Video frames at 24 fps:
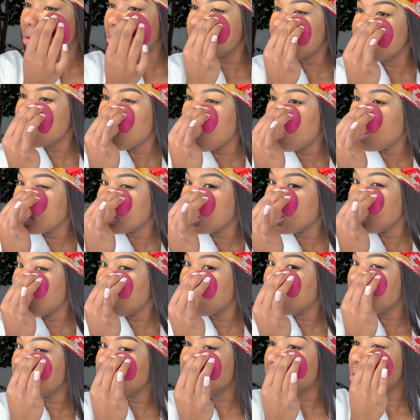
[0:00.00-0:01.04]

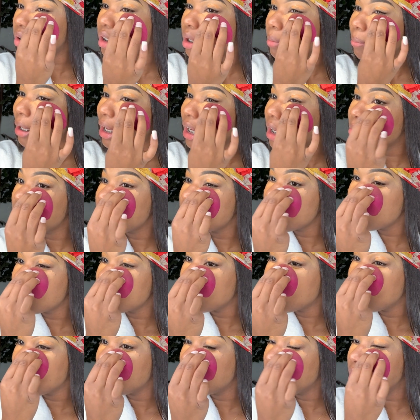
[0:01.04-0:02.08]
Talking during a makeup
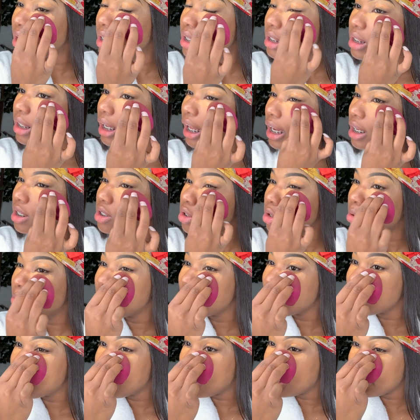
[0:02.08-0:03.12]
tutorial is like so
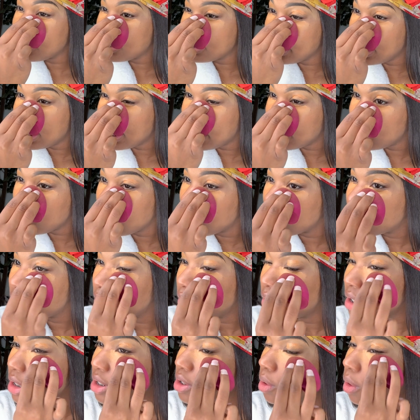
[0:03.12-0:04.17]
much better than a
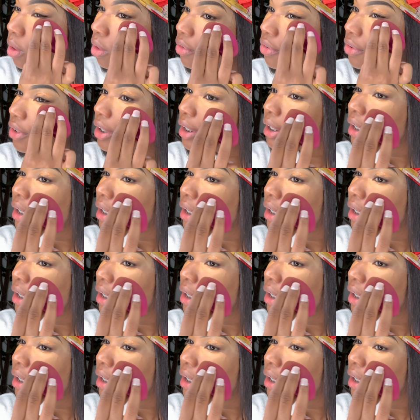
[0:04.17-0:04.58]
voiceover.